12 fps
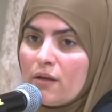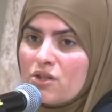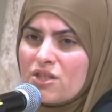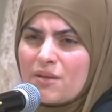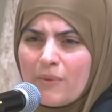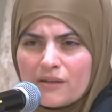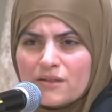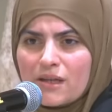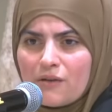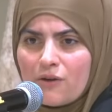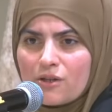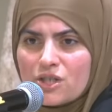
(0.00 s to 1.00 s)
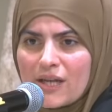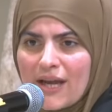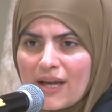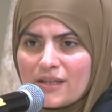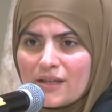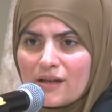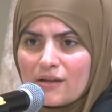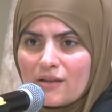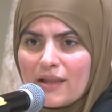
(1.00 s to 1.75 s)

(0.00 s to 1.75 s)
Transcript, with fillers: She's about to give her shahada.